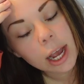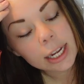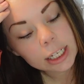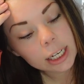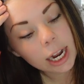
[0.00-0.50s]

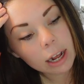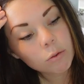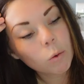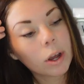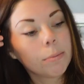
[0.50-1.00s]
I did
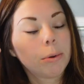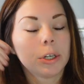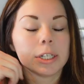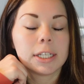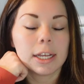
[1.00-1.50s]
have one
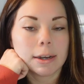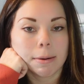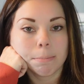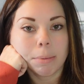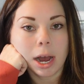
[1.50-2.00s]
person
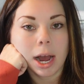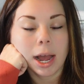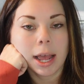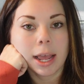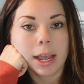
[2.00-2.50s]

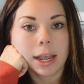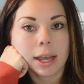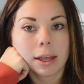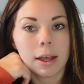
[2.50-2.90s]
buy,